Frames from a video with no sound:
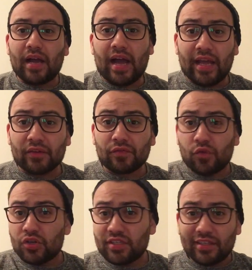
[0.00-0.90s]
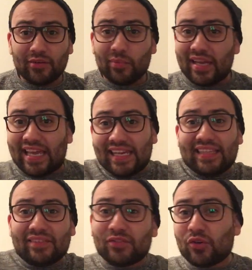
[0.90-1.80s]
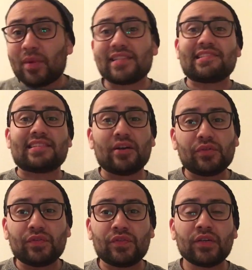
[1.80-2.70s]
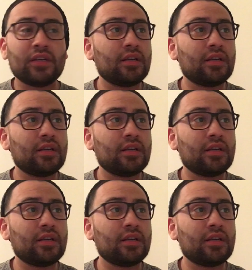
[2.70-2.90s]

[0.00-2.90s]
I unfortunately didn't buy anything for myself,